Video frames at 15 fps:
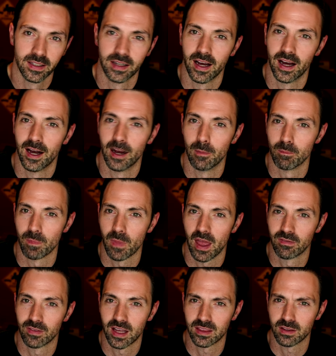Um,
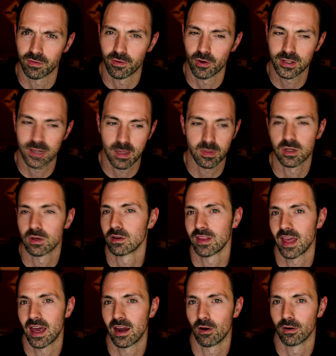I've got the first episode of
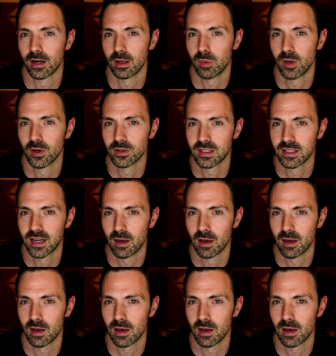that already posted.